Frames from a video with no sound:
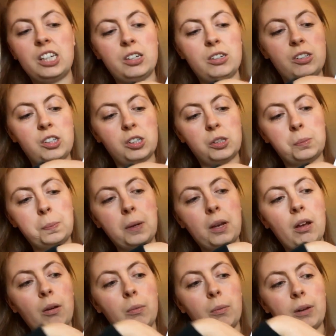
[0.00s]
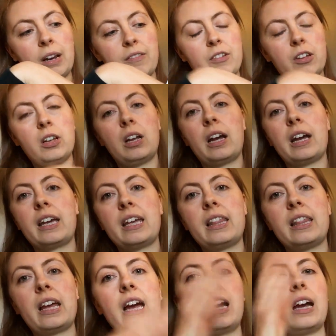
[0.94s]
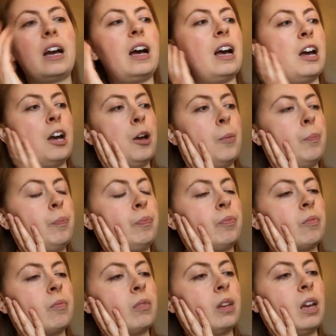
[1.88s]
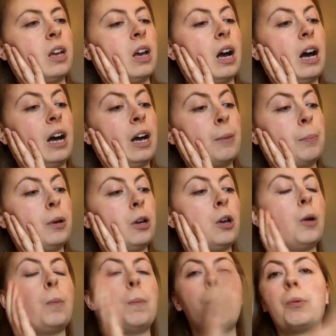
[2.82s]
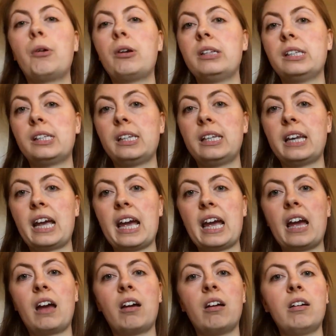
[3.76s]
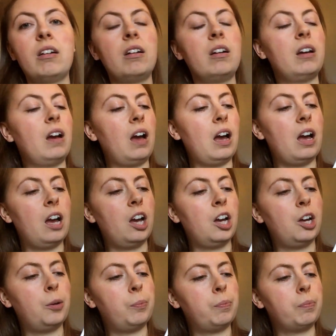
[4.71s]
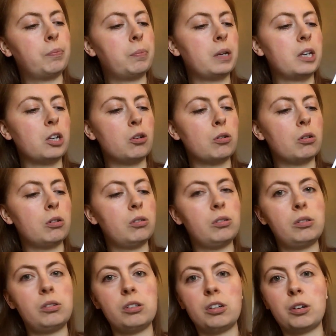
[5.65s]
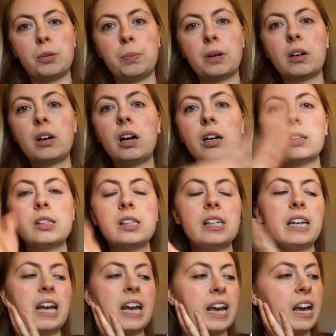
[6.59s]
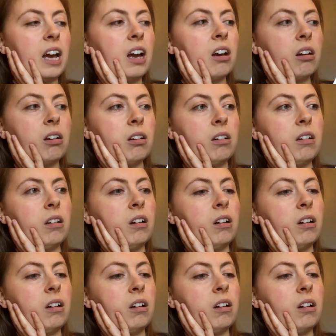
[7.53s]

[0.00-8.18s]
you can just put whatever you like in there. I put prints in here, but you could put cards in here,